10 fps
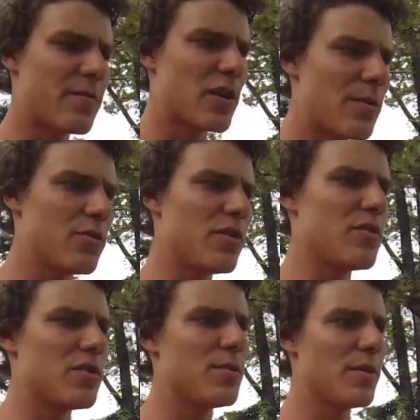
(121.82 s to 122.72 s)
a couple of
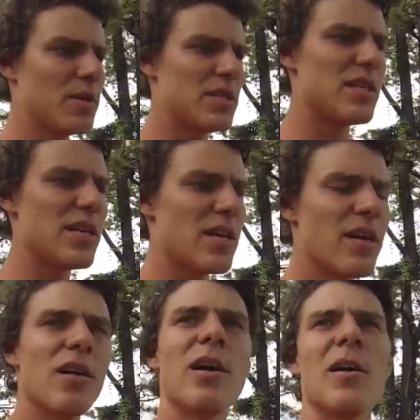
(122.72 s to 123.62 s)
you to be able to see
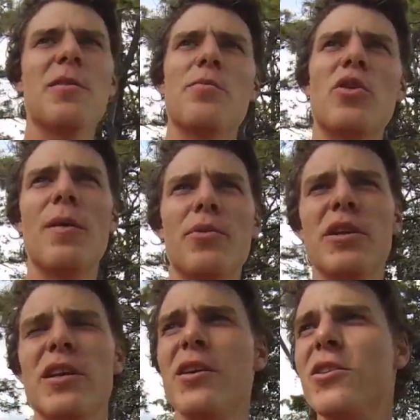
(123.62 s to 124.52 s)
the property
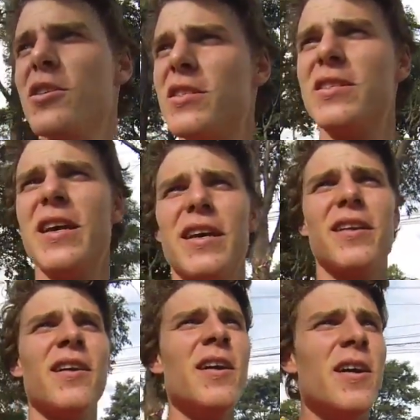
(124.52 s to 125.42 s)
here in just a second.